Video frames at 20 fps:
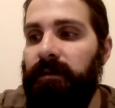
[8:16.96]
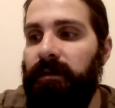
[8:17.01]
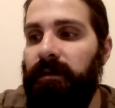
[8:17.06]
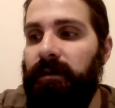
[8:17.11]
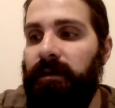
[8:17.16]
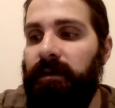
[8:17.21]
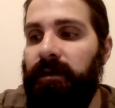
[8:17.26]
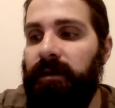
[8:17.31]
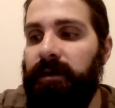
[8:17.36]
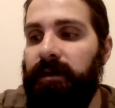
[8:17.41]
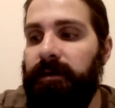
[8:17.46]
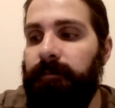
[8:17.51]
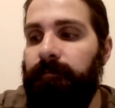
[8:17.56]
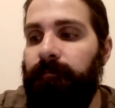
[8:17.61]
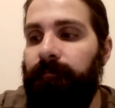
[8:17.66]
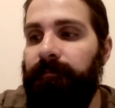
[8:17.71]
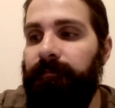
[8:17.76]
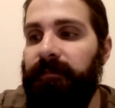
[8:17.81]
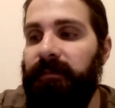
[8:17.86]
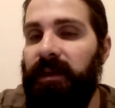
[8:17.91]
uh,
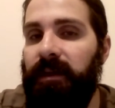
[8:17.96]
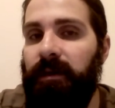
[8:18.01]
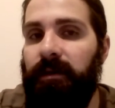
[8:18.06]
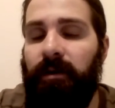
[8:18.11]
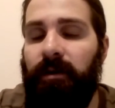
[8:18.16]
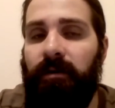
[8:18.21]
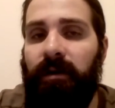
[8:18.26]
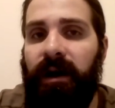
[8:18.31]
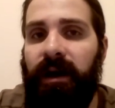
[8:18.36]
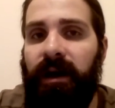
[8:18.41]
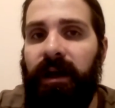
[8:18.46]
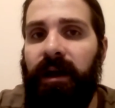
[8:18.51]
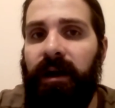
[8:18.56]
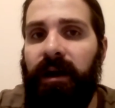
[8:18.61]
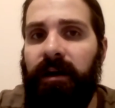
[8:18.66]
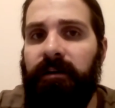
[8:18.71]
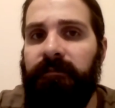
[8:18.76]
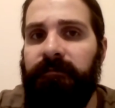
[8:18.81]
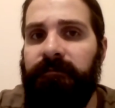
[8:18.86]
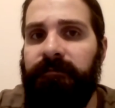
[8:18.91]
I
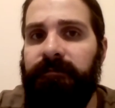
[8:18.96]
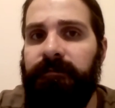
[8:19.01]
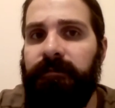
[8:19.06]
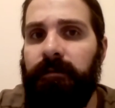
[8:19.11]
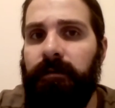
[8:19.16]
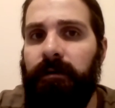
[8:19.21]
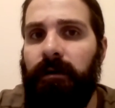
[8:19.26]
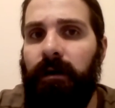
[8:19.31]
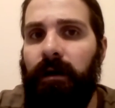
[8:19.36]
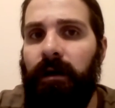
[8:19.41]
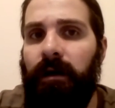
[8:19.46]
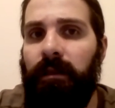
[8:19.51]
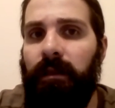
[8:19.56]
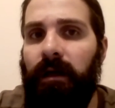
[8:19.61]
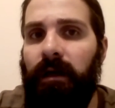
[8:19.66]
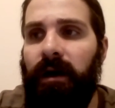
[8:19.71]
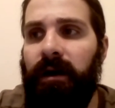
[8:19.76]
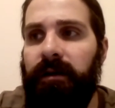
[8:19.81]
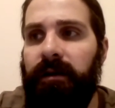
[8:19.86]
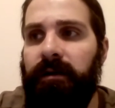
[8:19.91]
have a
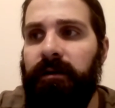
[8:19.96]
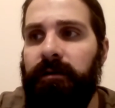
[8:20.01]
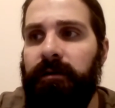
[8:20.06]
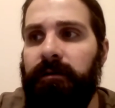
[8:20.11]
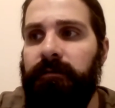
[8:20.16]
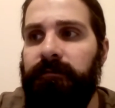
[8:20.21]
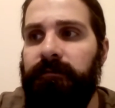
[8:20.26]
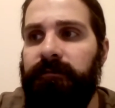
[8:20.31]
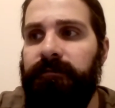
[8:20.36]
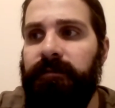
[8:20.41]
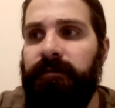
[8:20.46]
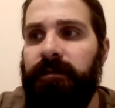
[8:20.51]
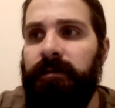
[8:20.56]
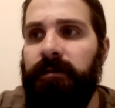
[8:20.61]
lot of